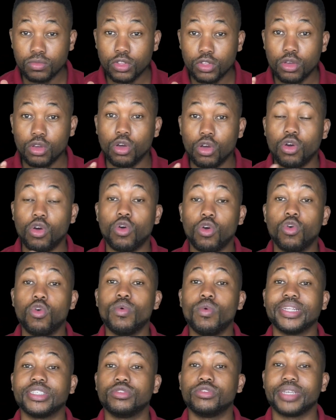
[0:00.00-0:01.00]
or who wants to
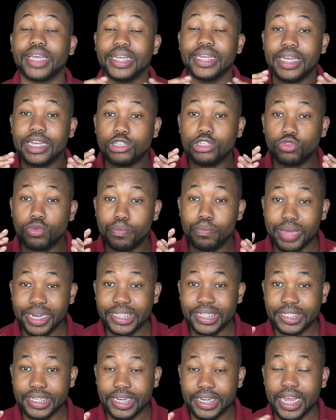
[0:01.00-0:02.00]
get into medicine
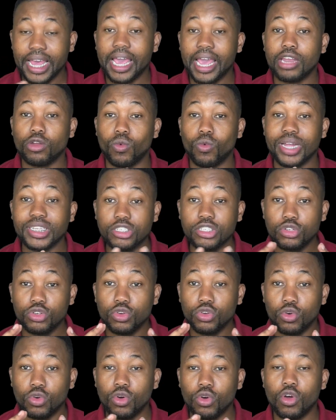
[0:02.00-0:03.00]
and wants to know
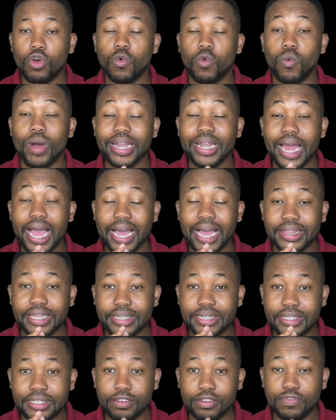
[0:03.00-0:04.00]
what are the
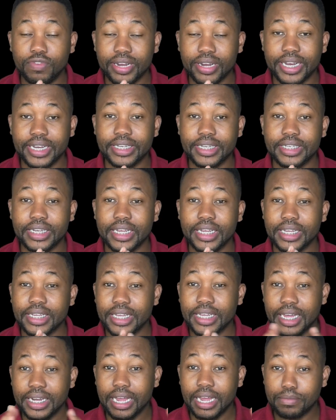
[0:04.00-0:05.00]
different
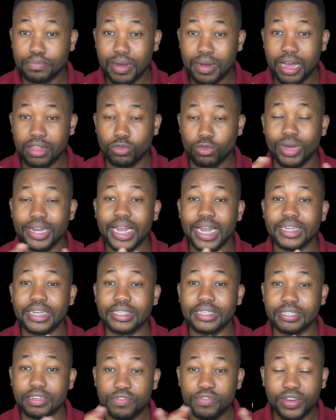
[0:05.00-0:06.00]
career paths, what are the
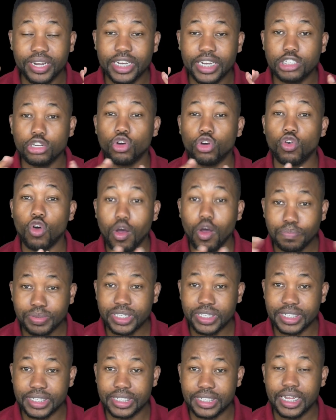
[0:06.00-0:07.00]
different options
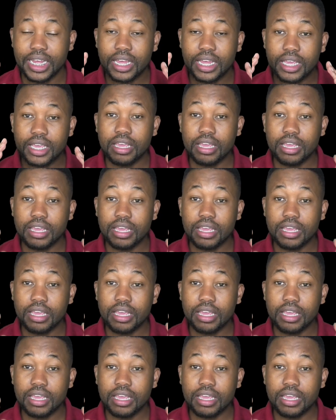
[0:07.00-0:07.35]
if